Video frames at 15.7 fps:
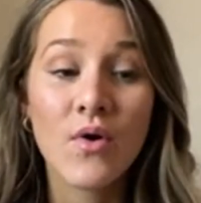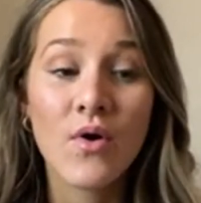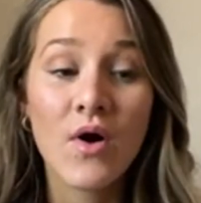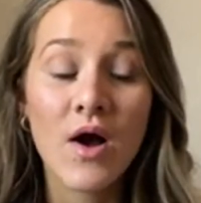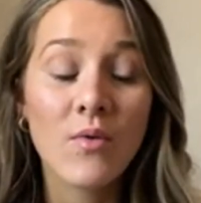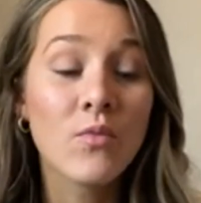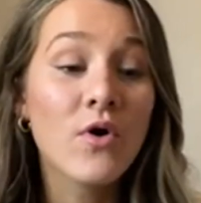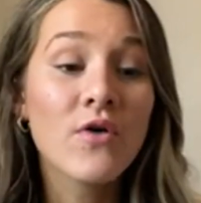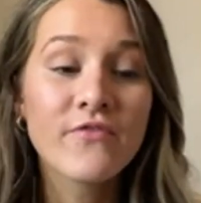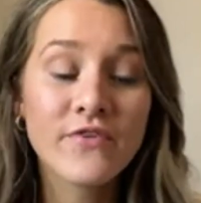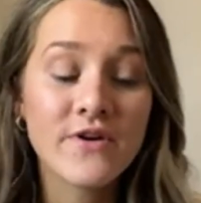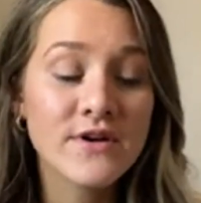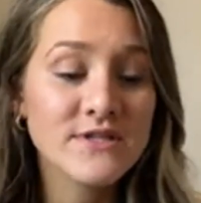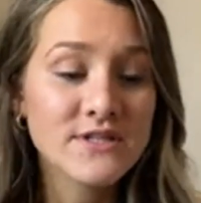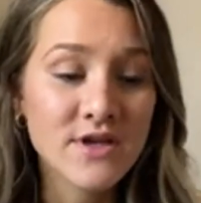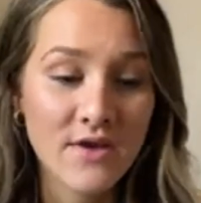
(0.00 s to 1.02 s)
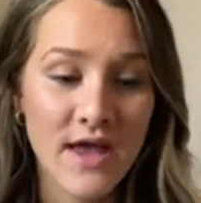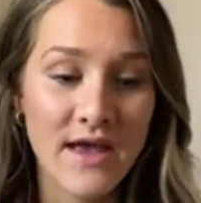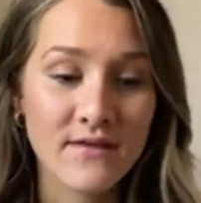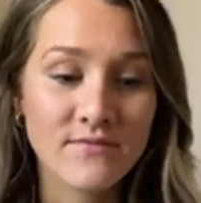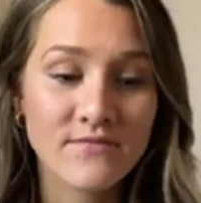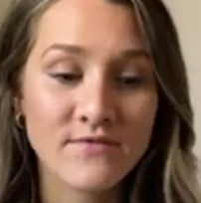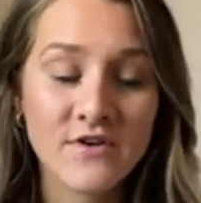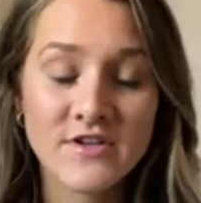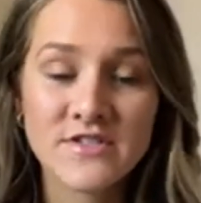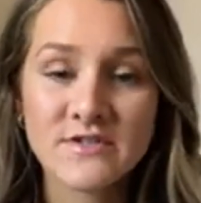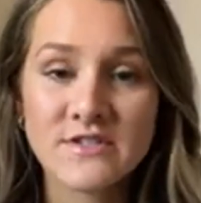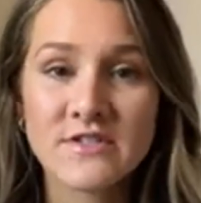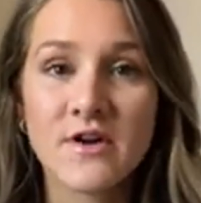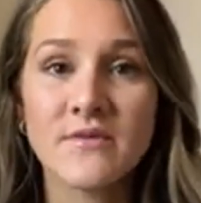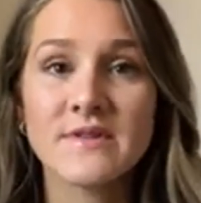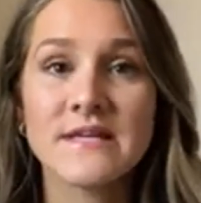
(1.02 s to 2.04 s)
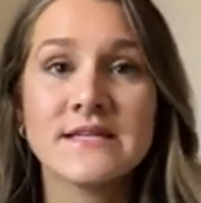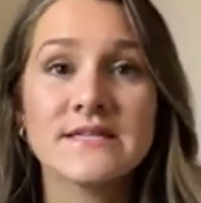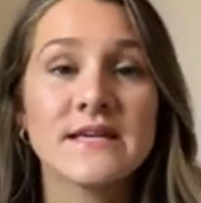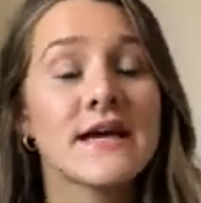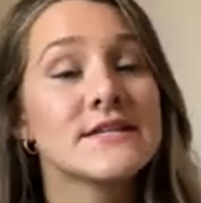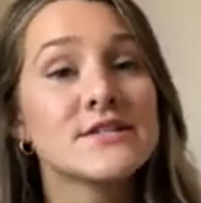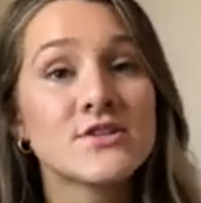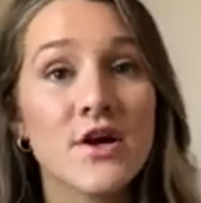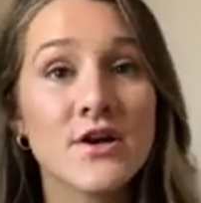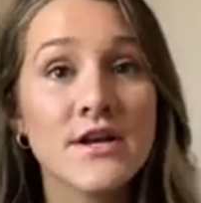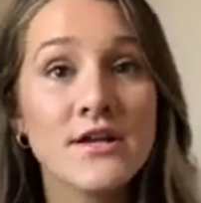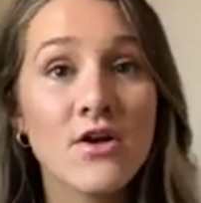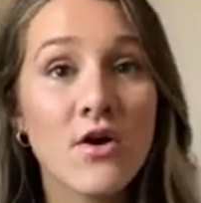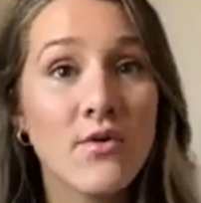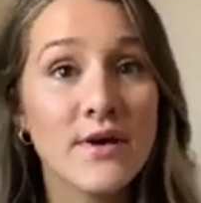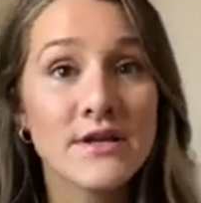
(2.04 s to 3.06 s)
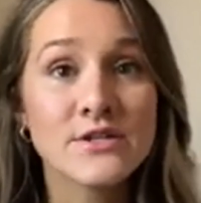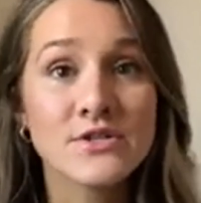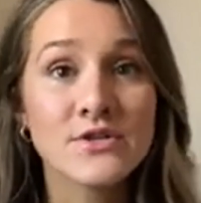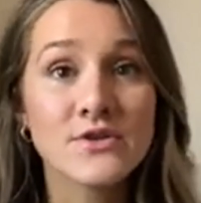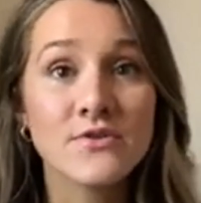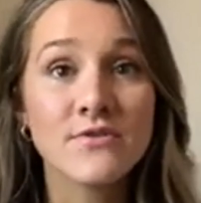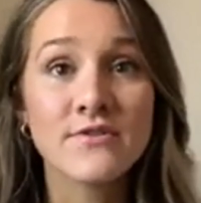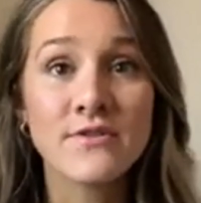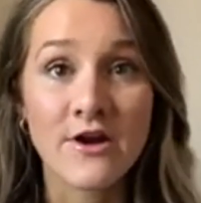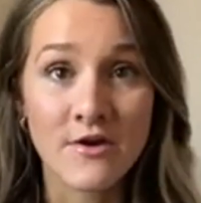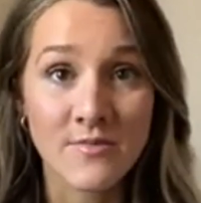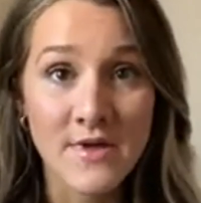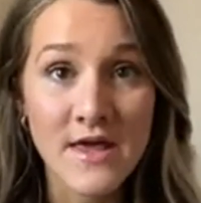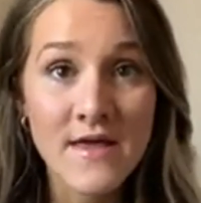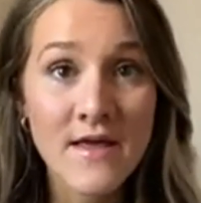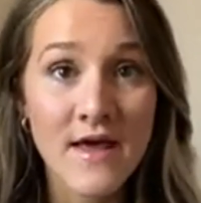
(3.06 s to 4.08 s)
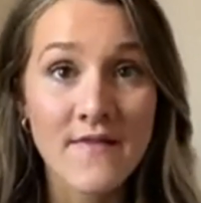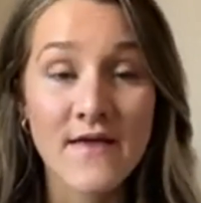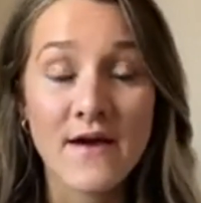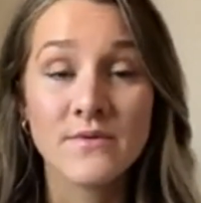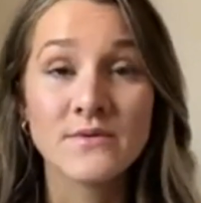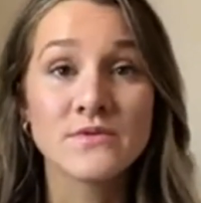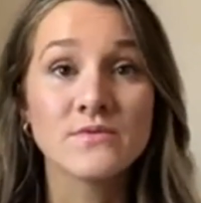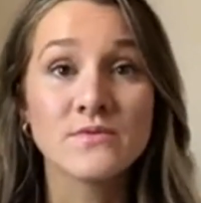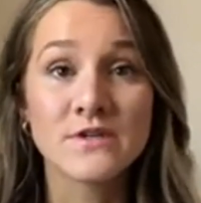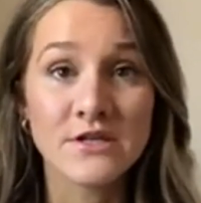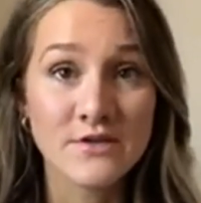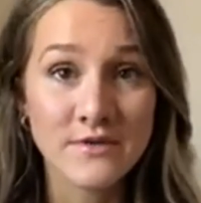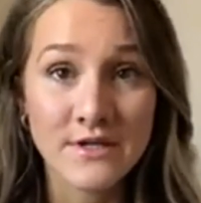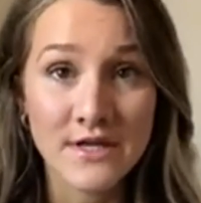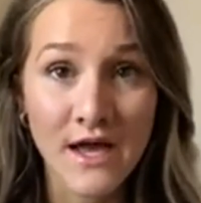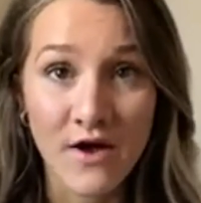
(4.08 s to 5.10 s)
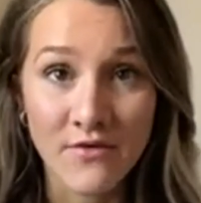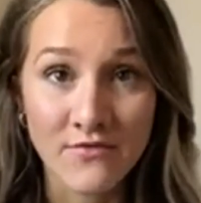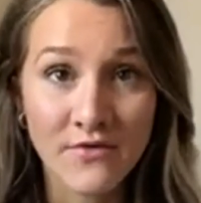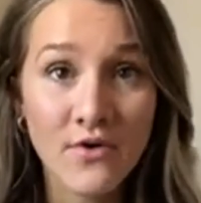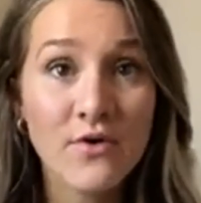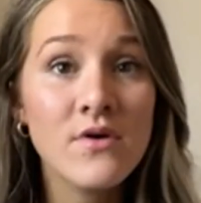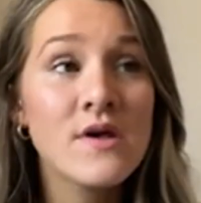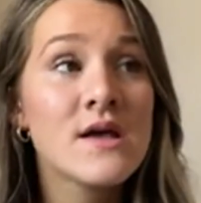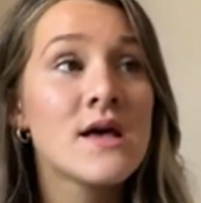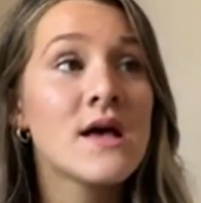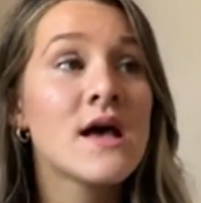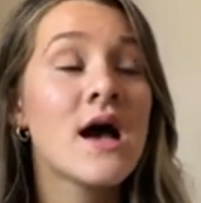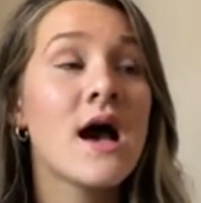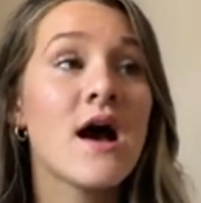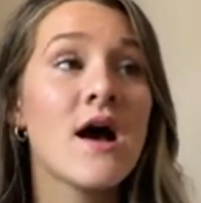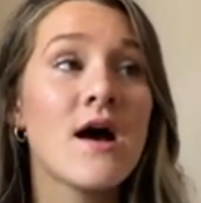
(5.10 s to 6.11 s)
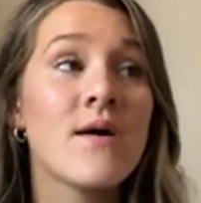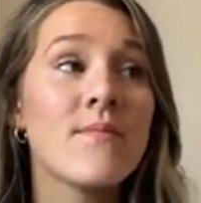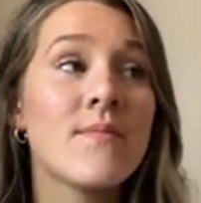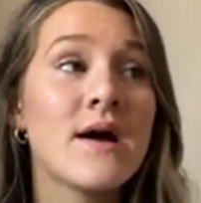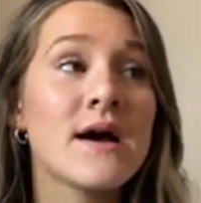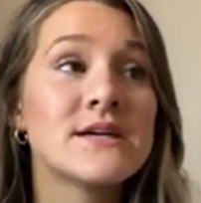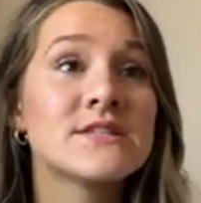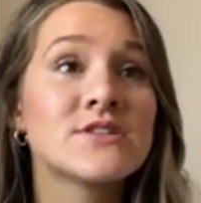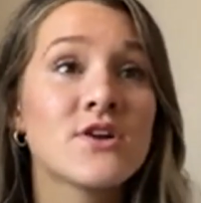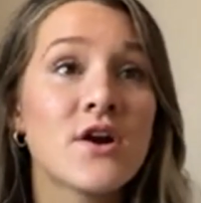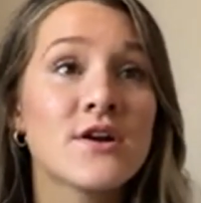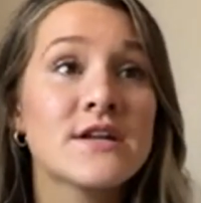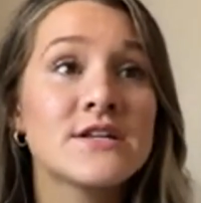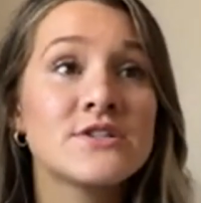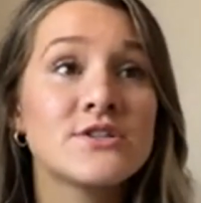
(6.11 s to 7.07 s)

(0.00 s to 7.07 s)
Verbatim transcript: well, first let's start with this. I started going to therapy, and that was really, really helpful. I started